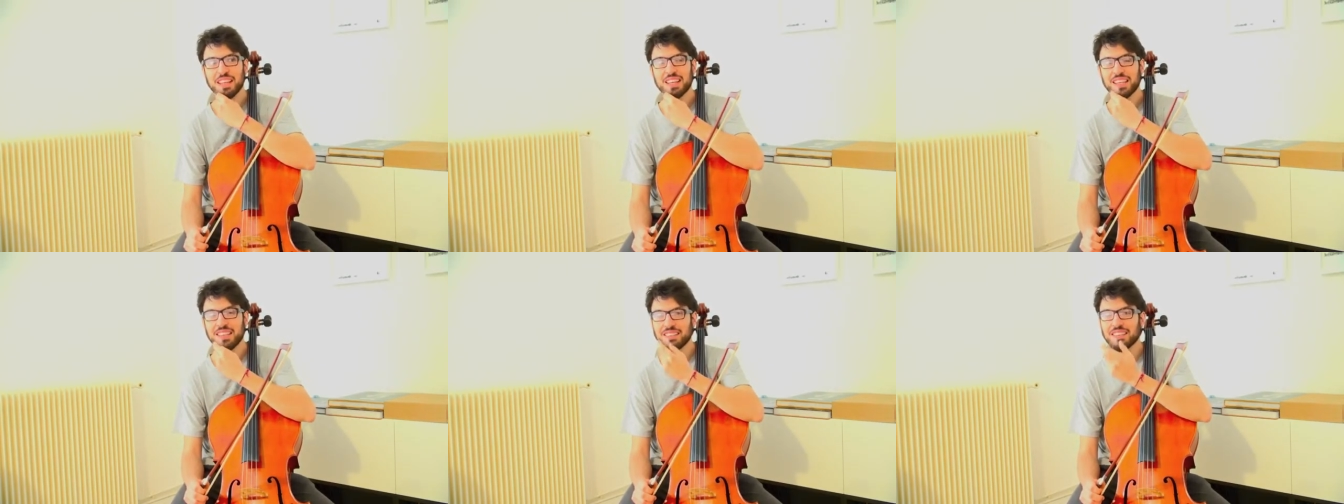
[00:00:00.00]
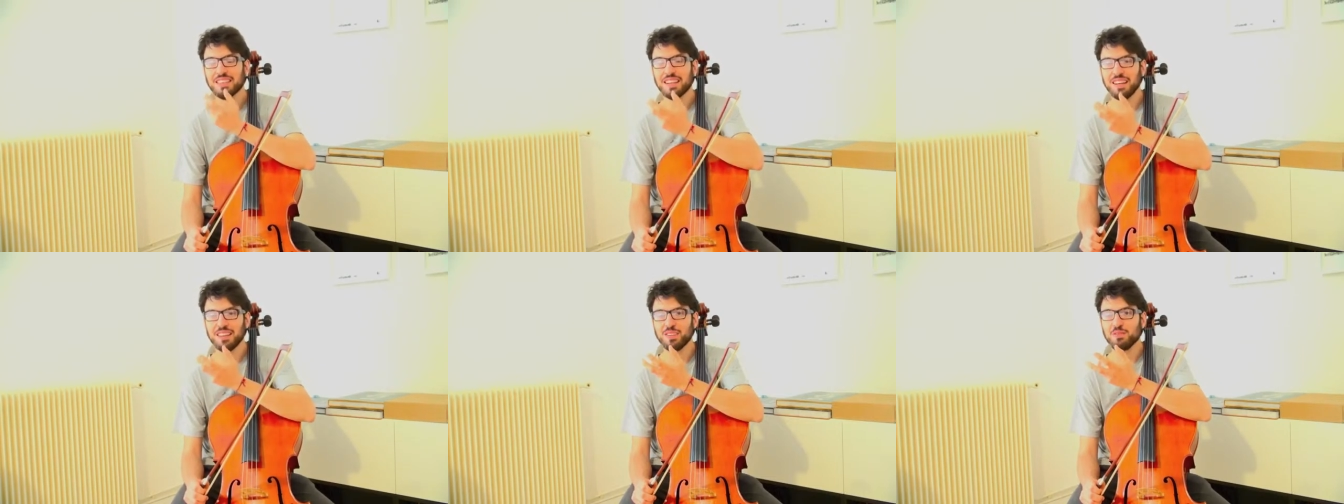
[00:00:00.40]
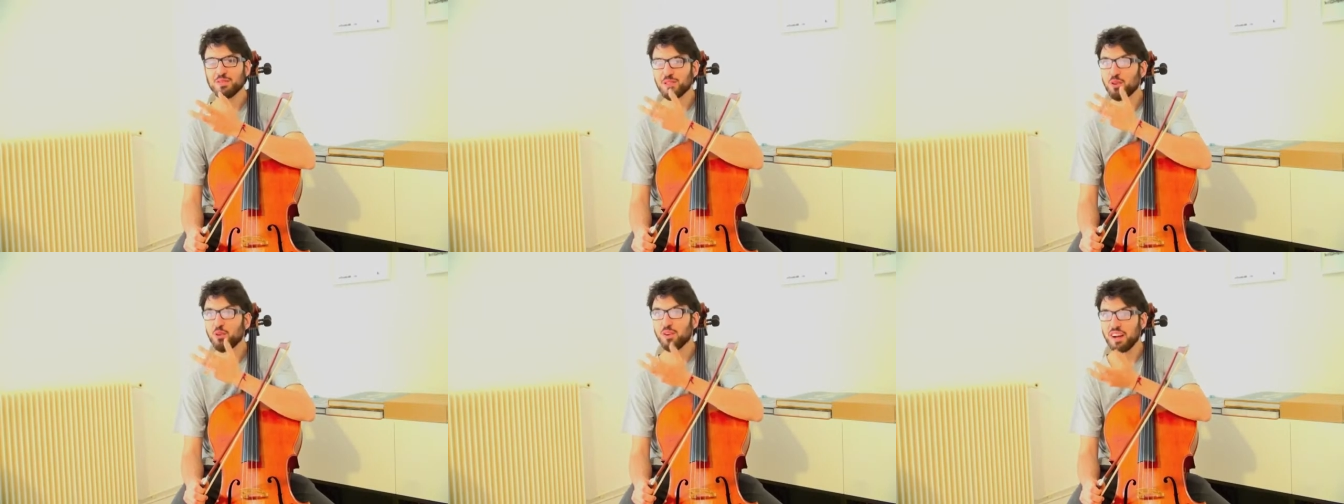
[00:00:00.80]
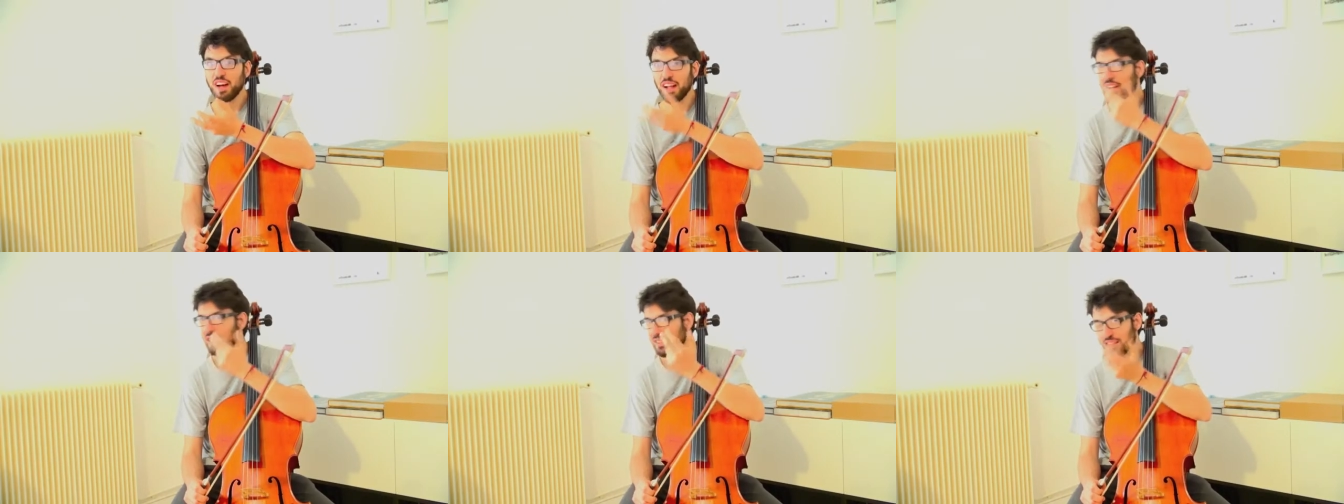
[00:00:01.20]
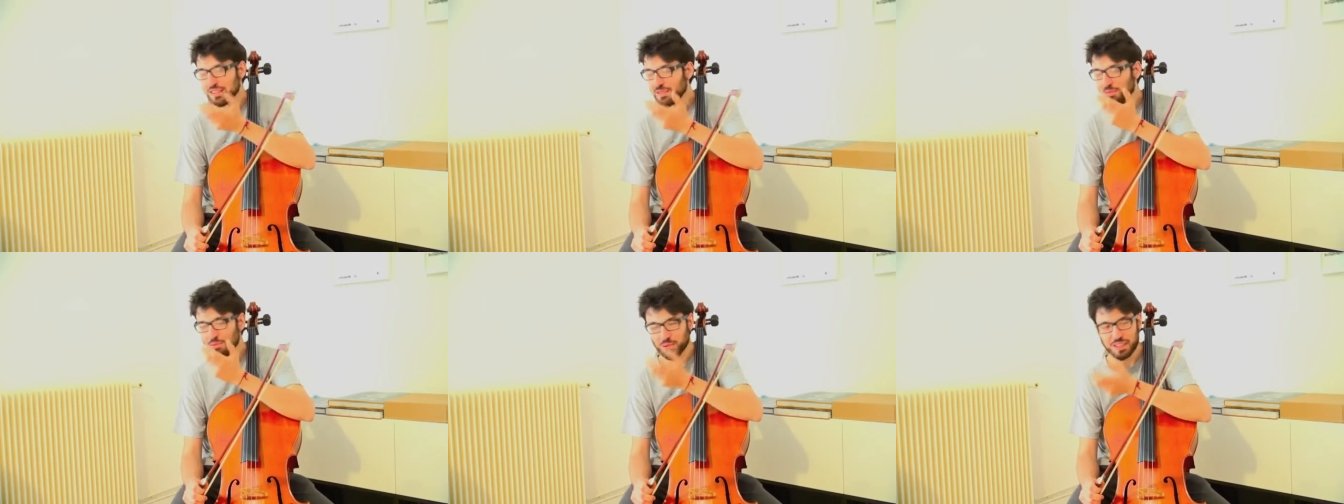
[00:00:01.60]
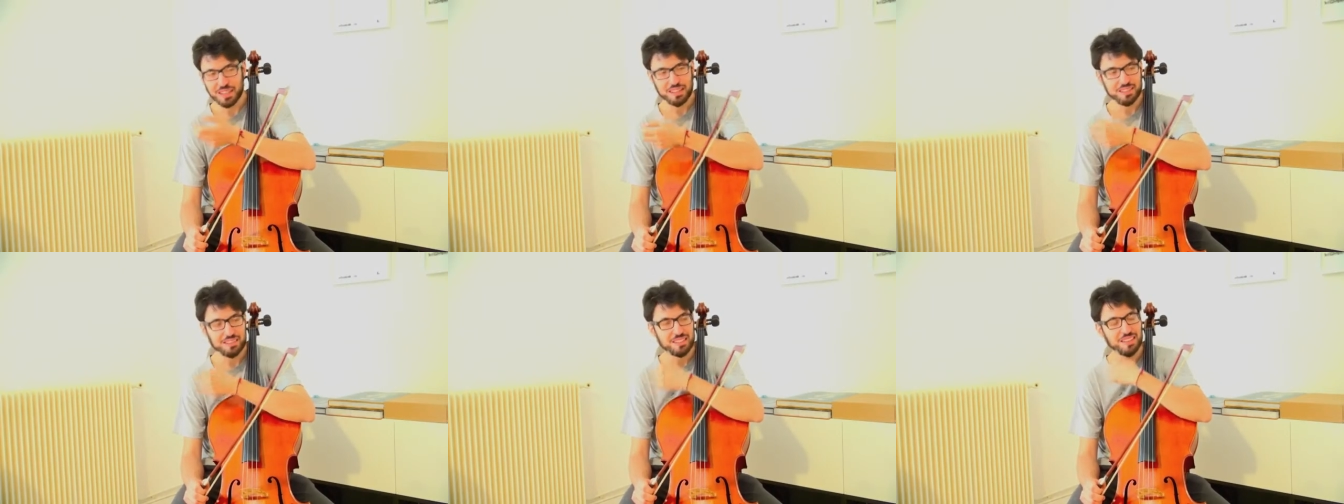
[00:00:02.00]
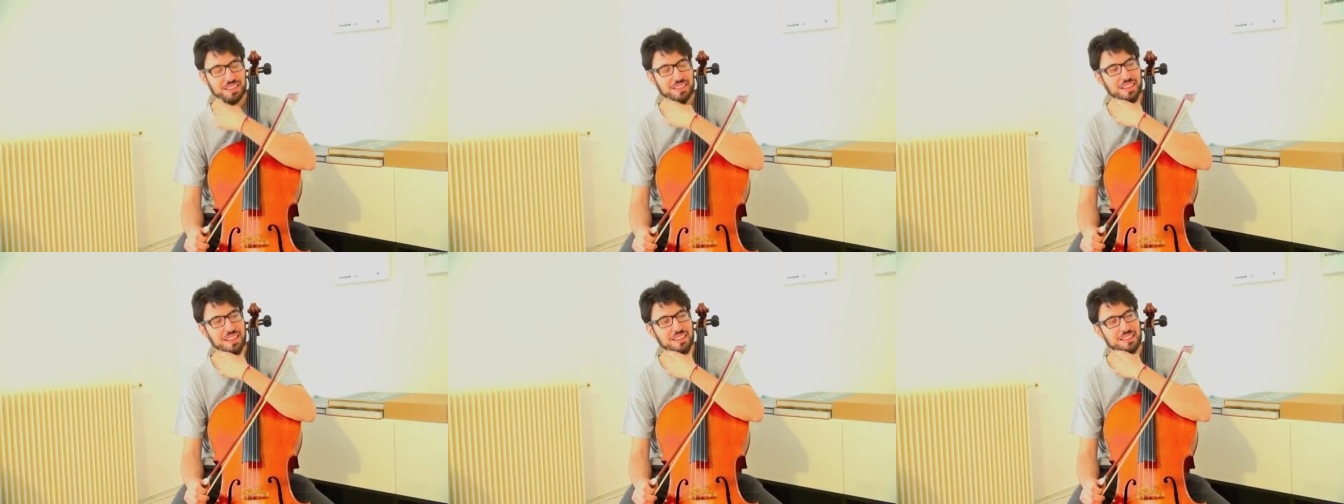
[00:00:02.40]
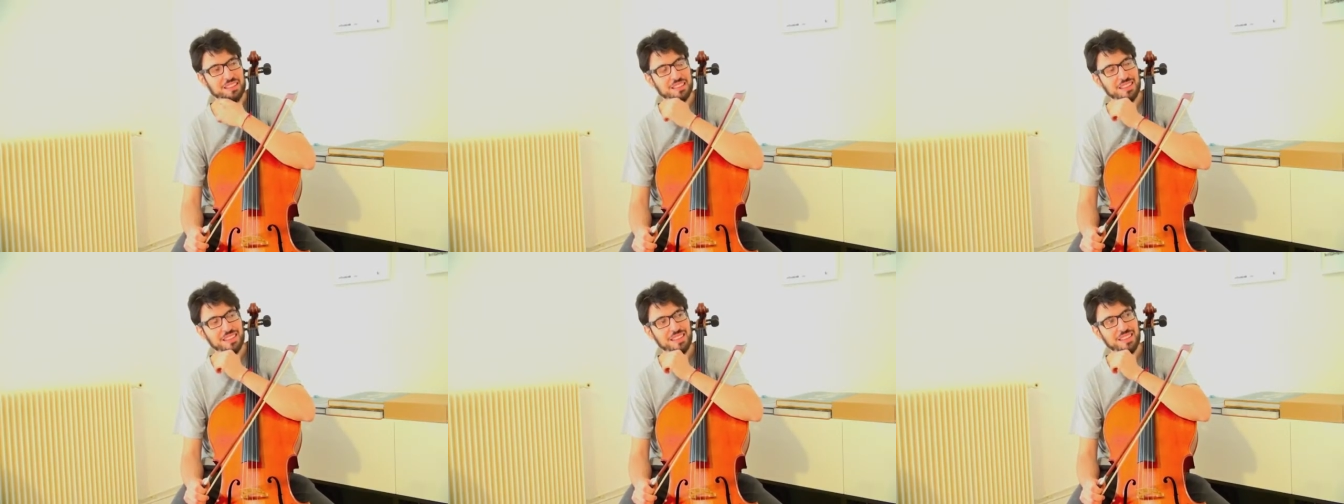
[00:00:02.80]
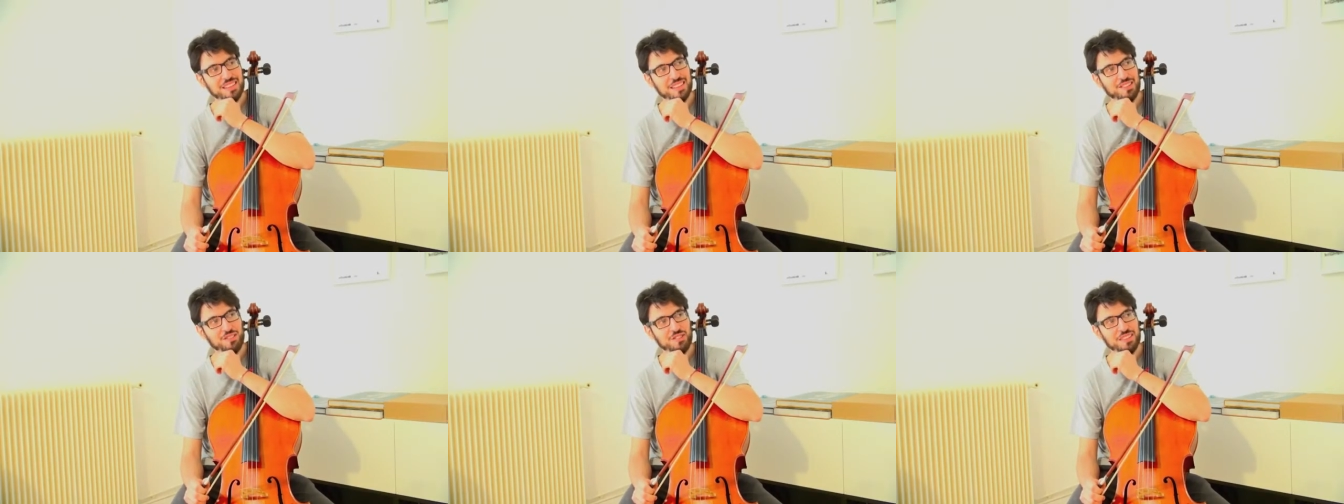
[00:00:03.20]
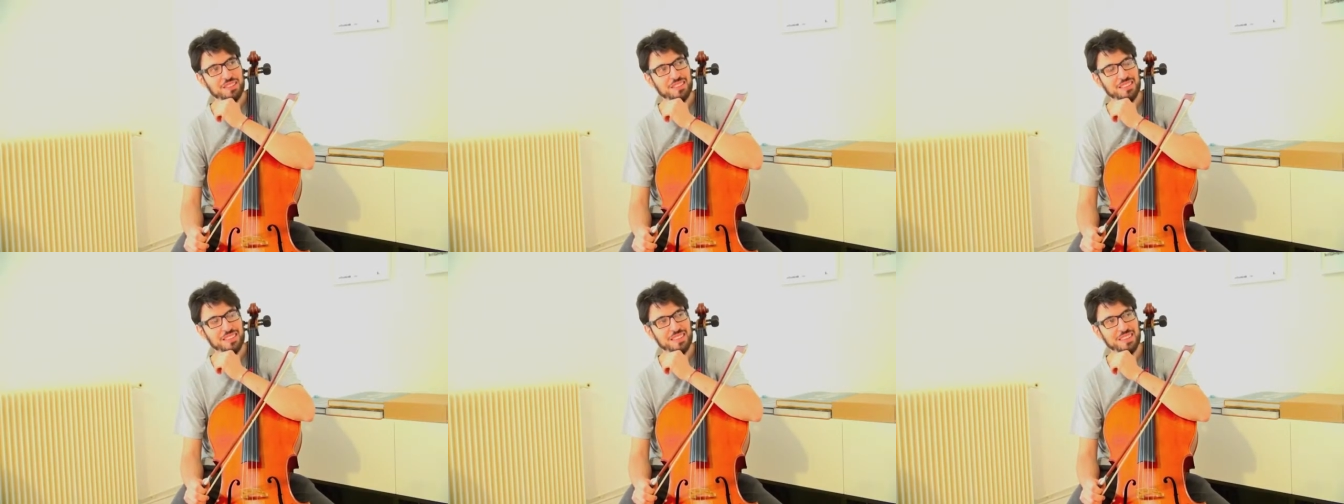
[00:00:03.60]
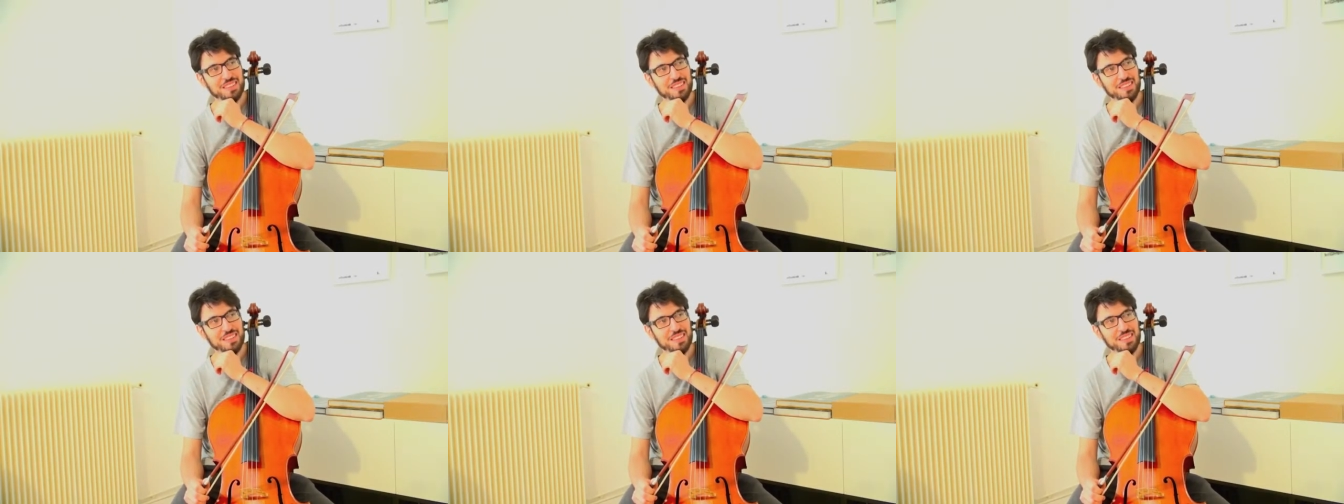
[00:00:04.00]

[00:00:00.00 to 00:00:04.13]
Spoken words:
is a kind of chorale, if we can say that, just